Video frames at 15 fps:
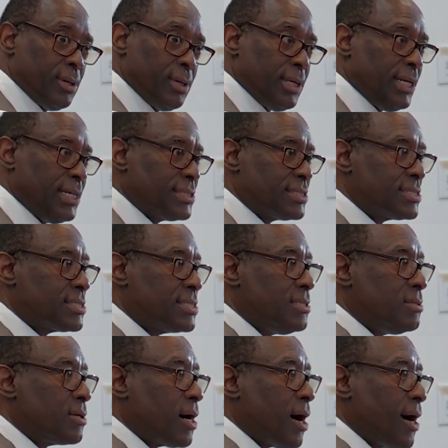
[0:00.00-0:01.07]
It's still
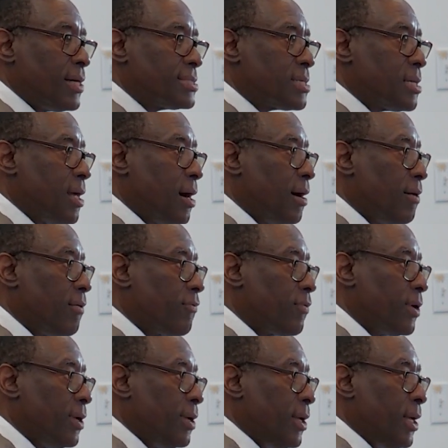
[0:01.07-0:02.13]
God's love
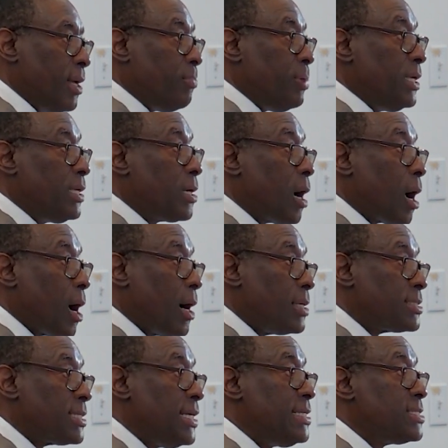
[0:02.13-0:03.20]
because
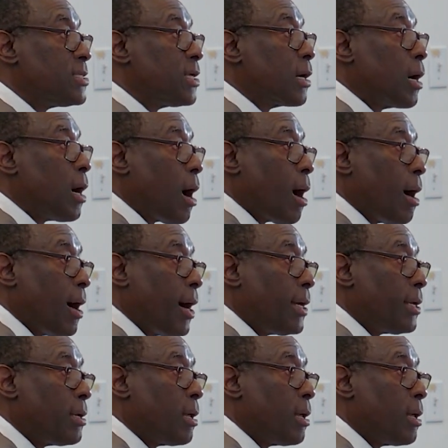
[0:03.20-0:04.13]
he's the God